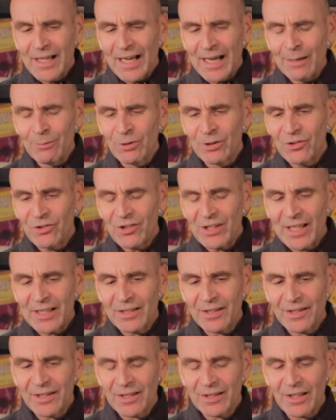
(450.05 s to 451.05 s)
I wouldn't say
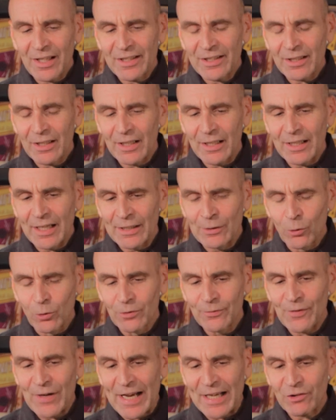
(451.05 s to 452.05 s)
anything like an
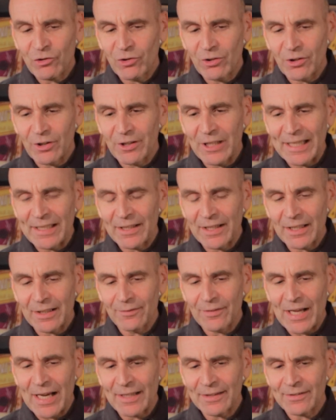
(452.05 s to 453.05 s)
old fashioned or anything
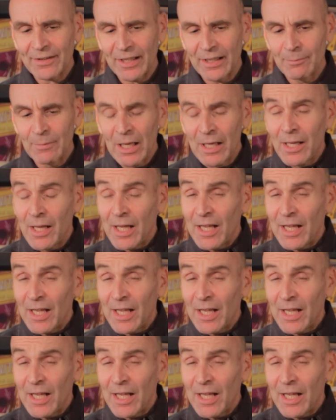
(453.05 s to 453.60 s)
of that type.